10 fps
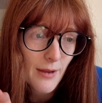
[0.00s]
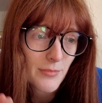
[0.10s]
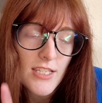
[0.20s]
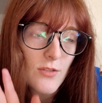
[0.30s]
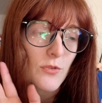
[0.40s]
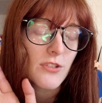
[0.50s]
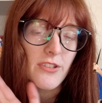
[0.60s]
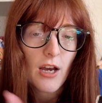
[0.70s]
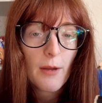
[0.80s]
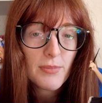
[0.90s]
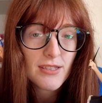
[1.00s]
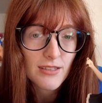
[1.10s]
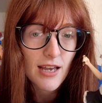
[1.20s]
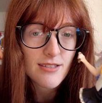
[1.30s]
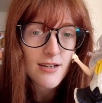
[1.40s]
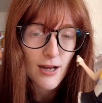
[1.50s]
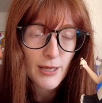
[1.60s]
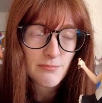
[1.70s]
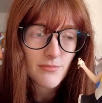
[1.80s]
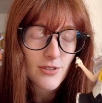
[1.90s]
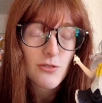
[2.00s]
This will not be the last time